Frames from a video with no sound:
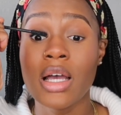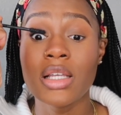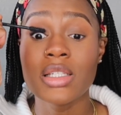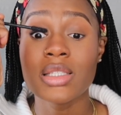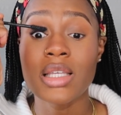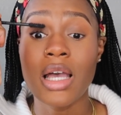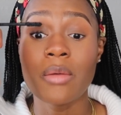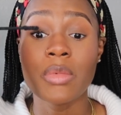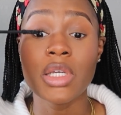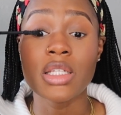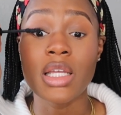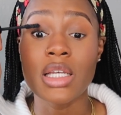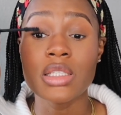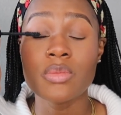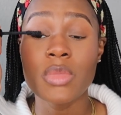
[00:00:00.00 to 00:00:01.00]
this got me a
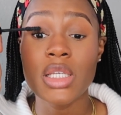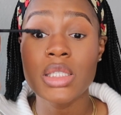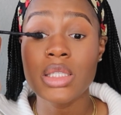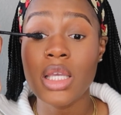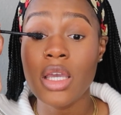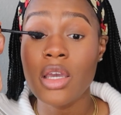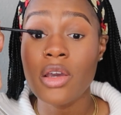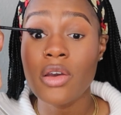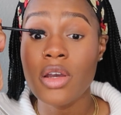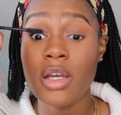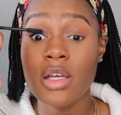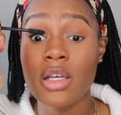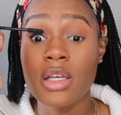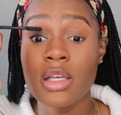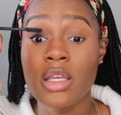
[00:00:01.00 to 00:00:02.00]
nice
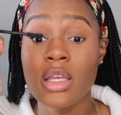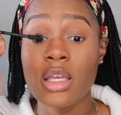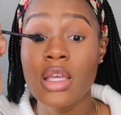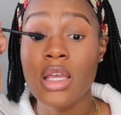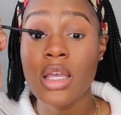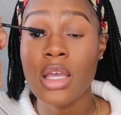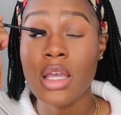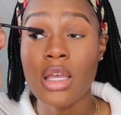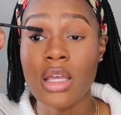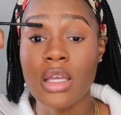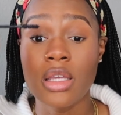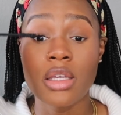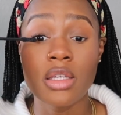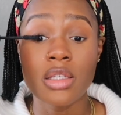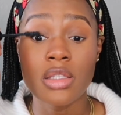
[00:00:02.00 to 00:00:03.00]
mascara
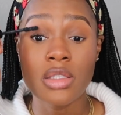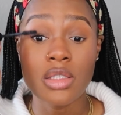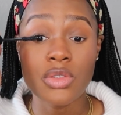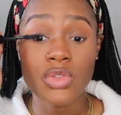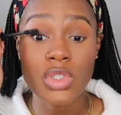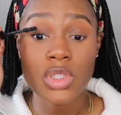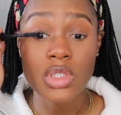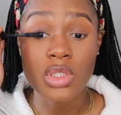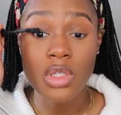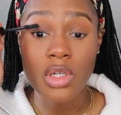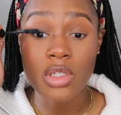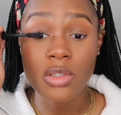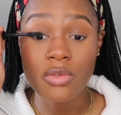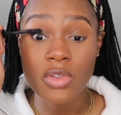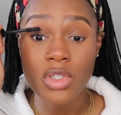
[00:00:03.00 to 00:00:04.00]
and just
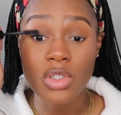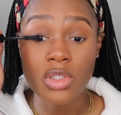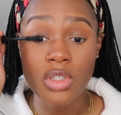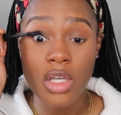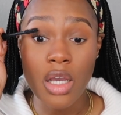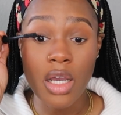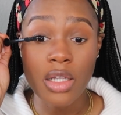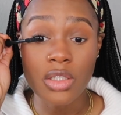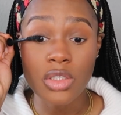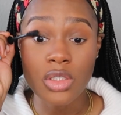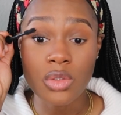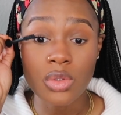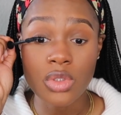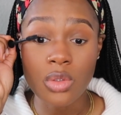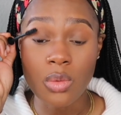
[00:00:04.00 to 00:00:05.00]
started figuring out how to
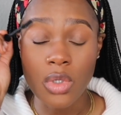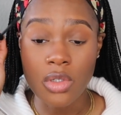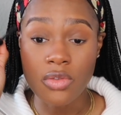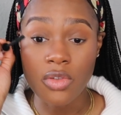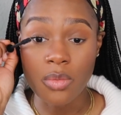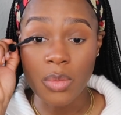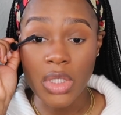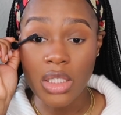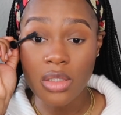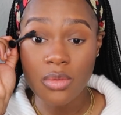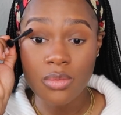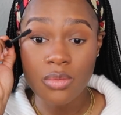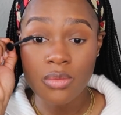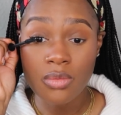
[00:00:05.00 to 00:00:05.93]
do it to work for me.